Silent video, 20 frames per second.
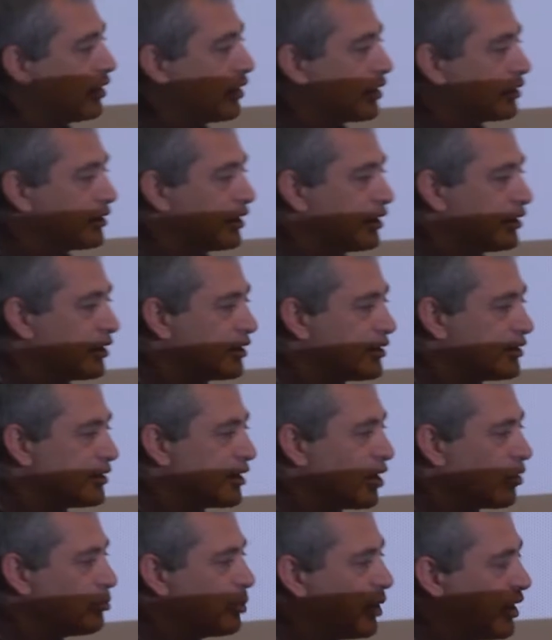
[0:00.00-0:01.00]
data is
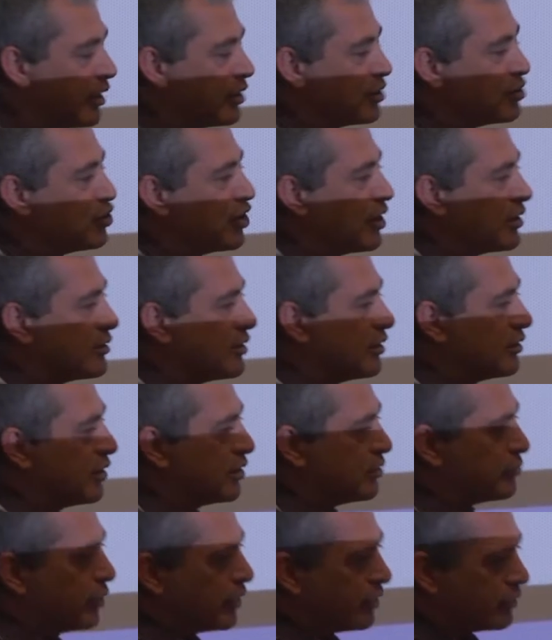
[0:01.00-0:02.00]
now being ingested
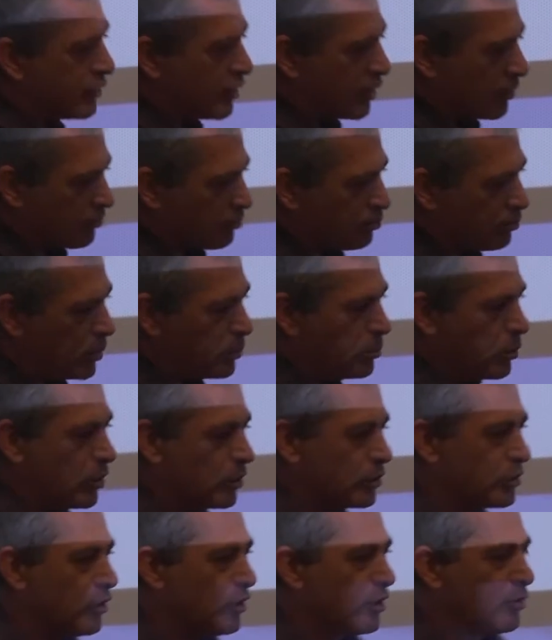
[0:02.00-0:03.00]
in real time. People are
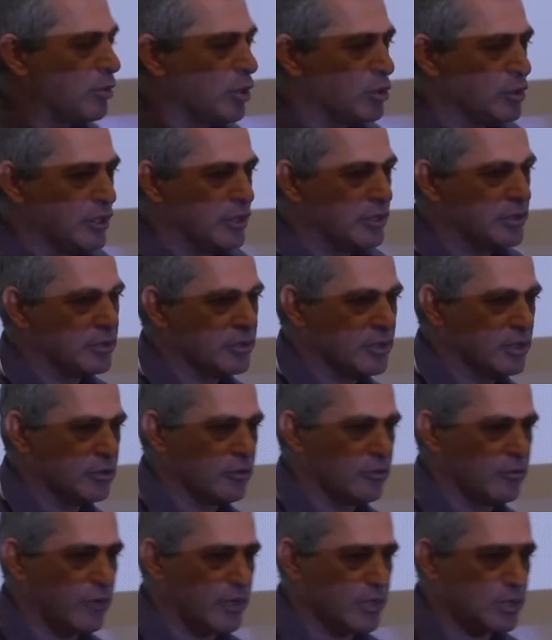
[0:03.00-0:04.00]
talking about Internet
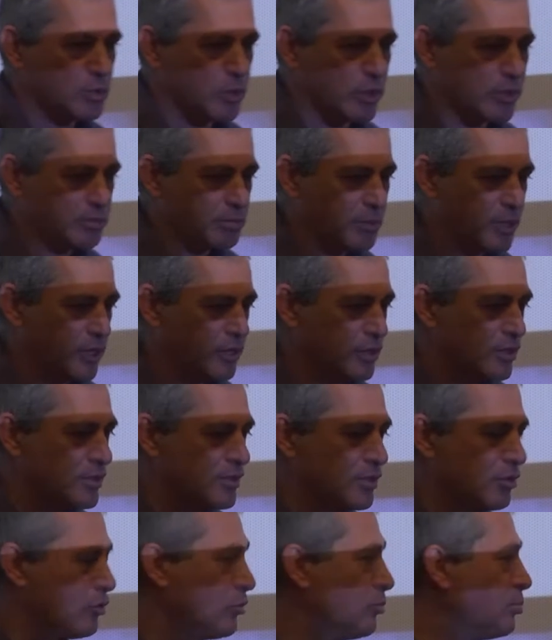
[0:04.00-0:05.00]
of Things with
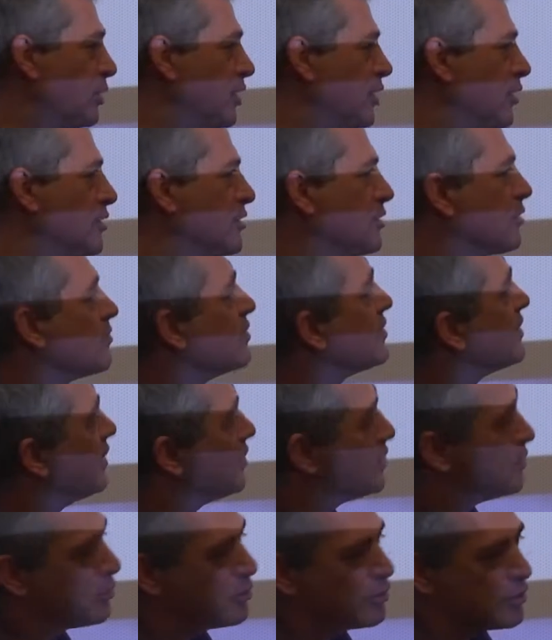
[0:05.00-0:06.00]
millions or billions of
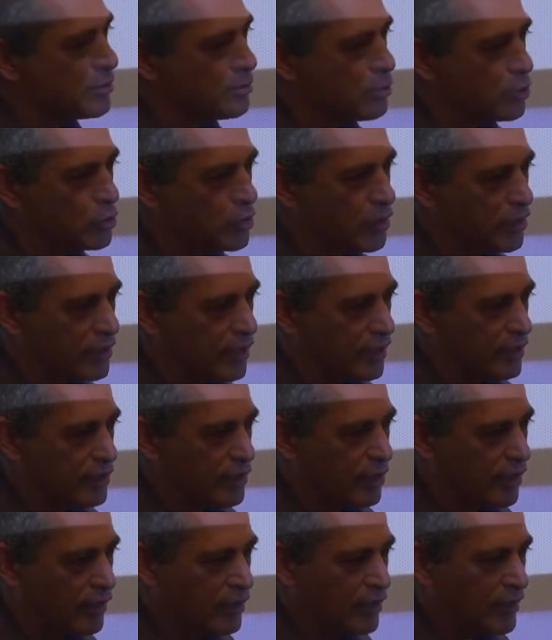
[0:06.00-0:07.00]
sensors pushing
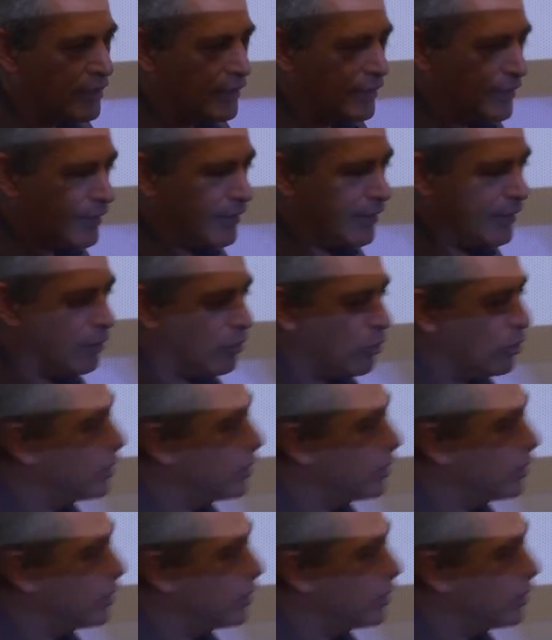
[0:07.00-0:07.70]
data all